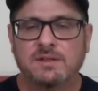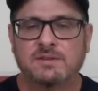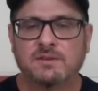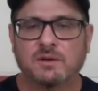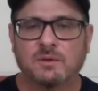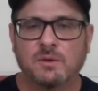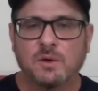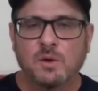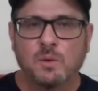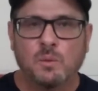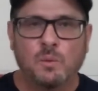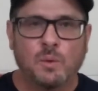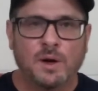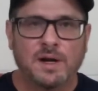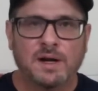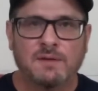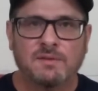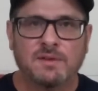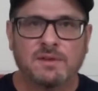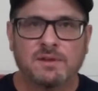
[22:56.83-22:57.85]
So
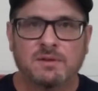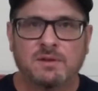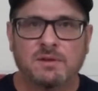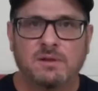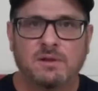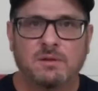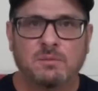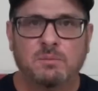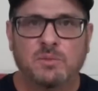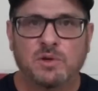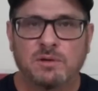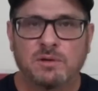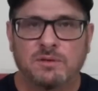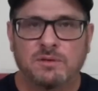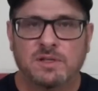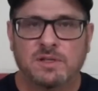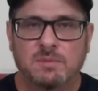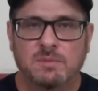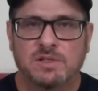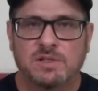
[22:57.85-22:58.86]
whatever the, the booth
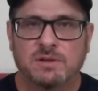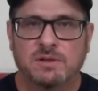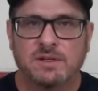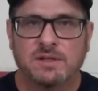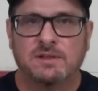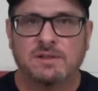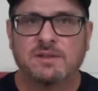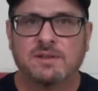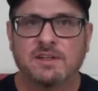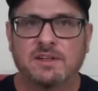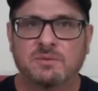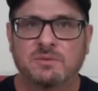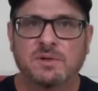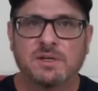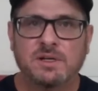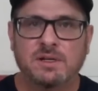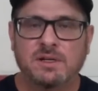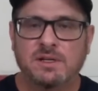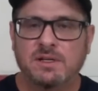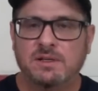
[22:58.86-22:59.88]
temperature is, that's where
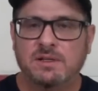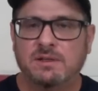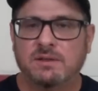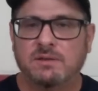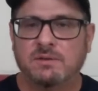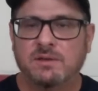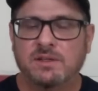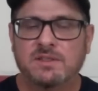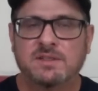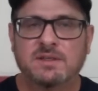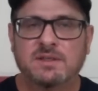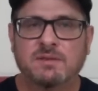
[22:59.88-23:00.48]
you need to, that's the